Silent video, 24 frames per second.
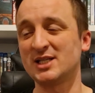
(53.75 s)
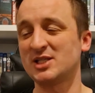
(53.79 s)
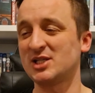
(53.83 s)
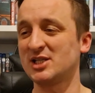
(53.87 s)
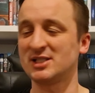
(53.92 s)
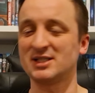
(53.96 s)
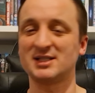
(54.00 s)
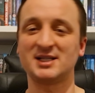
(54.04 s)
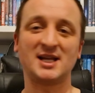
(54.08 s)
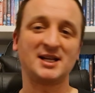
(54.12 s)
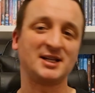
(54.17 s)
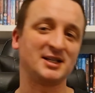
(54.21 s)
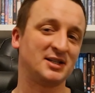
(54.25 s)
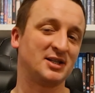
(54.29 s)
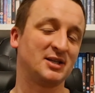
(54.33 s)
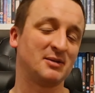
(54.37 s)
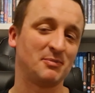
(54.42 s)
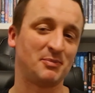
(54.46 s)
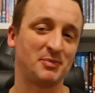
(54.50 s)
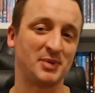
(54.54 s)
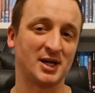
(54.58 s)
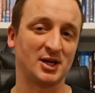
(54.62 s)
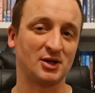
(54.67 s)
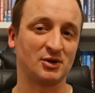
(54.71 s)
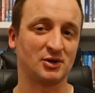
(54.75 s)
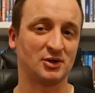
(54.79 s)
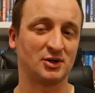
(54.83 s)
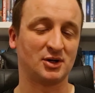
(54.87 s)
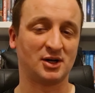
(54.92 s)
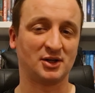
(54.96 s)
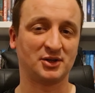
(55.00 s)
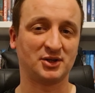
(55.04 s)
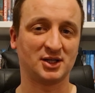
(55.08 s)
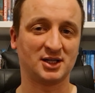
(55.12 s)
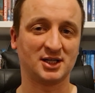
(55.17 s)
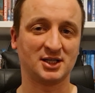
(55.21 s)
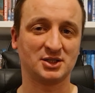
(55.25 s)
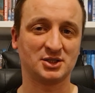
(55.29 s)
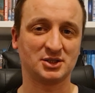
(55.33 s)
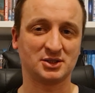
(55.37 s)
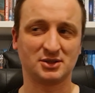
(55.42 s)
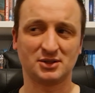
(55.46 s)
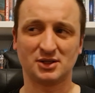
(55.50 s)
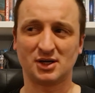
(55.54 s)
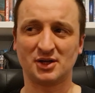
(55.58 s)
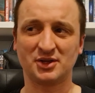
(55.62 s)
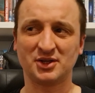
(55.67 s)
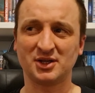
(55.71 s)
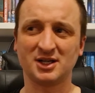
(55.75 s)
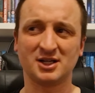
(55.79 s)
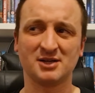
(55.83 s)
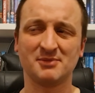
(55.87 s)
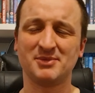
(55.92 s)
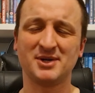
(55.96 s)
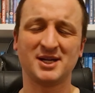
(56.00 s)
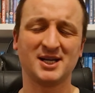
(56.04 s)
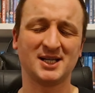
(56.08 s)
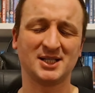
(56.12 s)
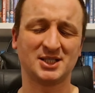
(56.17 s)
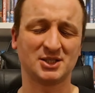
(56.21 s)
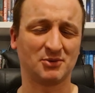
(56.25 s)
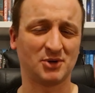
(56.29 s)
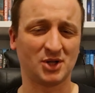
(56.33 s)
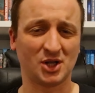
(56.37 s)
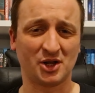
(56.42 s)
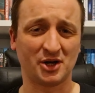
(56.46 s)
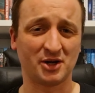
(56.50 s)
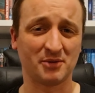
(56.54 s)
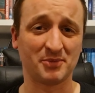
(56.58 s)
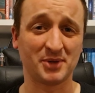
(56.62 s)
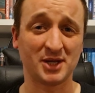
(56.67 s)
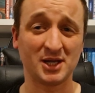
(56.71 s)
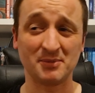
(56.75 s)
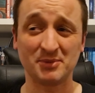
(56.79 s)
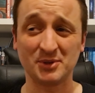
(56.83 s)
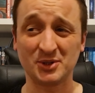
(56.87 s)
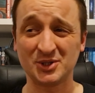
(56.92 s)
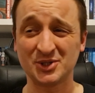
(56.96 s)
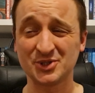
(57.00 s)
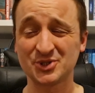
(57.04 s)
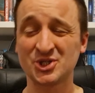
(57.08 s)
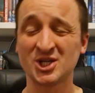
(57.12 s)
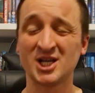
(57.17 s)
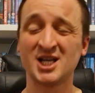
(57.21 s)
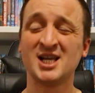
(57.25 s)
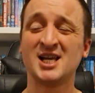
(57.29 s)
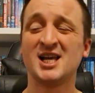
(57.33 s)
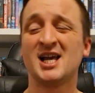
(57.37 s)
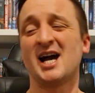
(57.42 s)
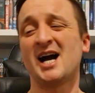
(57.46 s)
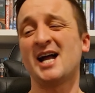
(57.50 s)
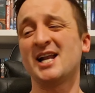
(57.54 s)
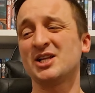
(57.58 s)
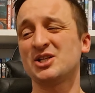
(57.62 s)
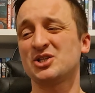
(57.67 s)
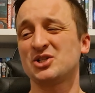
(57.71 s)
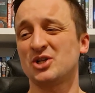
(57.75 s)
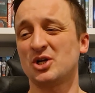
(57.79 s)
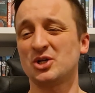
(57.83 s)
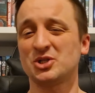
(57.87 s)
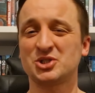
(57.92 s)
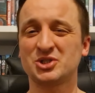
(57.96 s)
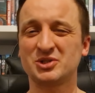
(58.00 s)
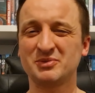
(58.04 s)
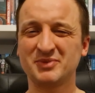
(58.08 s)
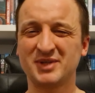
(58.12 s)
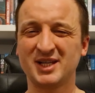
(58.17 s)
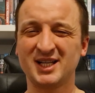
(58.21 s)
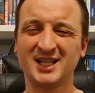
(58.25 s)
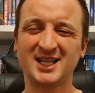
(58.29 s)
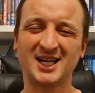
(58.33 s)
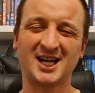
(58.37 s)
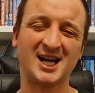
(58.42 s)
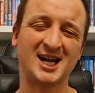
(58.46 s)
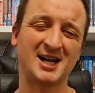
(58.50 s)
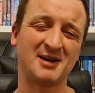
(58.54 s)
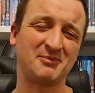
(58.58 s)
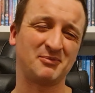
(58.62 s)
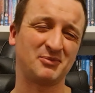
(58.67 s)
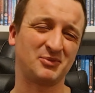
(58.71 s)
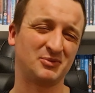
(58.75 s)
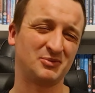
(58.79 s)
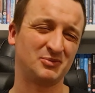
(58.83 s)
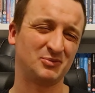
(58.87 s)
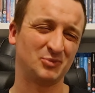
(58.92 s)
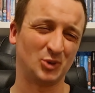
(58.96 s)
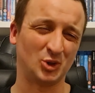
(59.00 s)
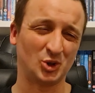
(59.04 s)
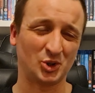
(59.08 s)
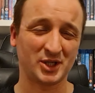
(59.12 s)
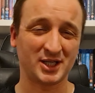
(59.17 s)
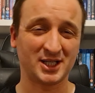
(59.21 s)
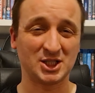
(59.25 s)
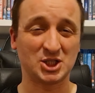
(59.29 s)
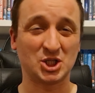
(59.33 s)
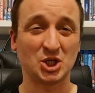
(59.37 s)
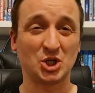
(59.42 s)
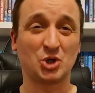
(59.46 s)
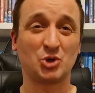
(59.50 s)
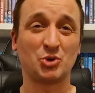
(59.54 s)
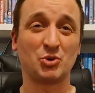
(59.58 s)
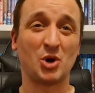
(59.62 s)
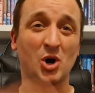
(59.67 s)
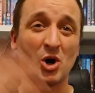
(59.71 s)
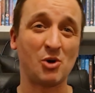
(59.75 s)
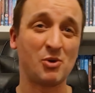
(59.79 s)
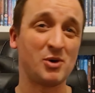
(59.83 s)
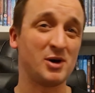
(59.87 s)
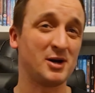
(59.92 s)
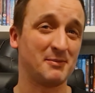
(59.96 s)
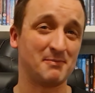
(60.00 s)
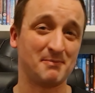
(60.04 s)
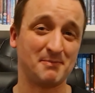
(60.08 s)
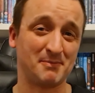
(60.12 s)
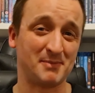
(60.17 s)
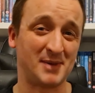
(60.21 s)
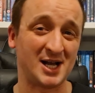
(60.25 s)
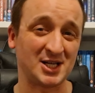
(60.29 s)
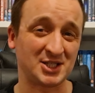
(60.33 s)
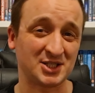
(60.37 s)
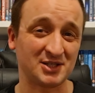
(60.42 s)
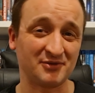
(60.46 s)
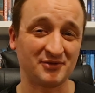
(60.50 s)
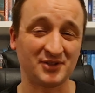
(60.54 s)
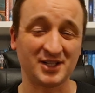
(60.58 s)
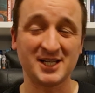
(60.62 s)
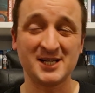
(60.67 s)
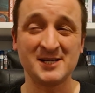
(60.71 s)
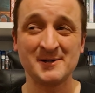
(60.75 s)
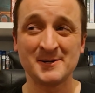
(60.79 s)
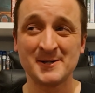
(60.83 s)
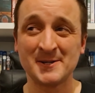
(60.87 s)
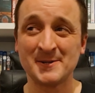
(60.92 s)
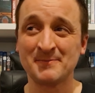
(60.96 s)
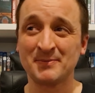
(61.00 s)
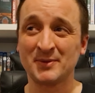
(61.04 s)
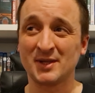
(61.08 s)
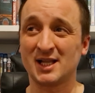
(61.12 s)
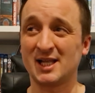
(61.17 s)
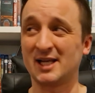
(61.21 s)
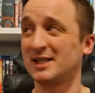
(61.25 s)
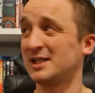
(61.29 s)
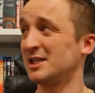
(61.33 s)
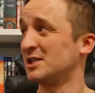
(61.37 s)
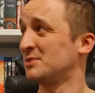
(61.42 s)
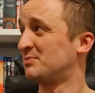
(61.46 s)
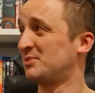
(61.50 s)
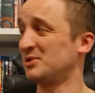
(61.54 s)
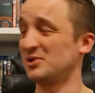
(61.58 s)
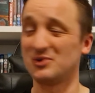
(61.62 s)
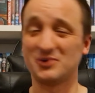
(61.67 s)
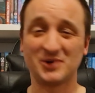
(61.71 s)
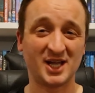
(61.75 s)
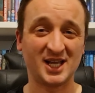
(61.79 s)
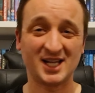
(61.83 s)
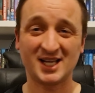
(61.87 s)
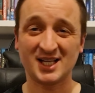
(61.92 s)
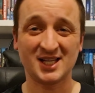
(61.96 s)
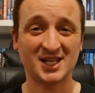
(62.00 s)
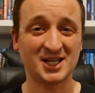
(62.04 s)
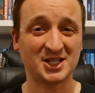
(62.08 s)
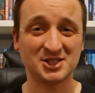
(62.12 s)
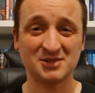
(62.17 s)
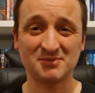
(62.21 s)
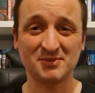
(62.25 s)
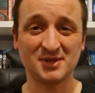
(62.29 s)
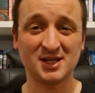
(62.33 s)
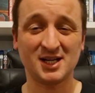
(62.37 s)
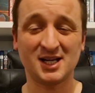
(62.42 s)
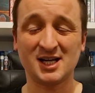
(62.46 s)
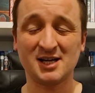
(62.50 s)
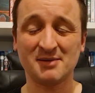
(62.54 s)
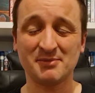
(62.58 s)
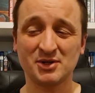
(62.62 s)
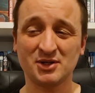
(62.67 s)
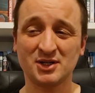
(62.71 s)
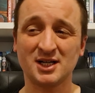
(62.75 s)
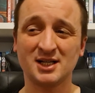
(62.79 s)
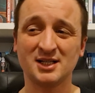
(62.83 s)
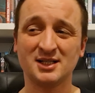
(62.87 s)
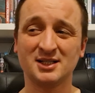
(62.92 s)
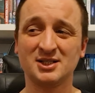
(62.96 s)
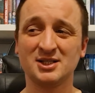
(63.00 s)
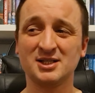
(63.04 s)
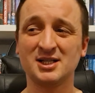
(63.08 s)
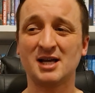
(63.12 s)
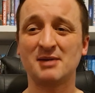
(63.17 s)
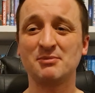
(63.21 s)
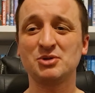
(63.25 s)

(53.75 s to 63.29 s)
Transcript: This isn't anything big or nothing. It's nothing compared to a lot of people's, and it's not something that I'm looking to grow massively, like this Blu-ray collection behind me or anything.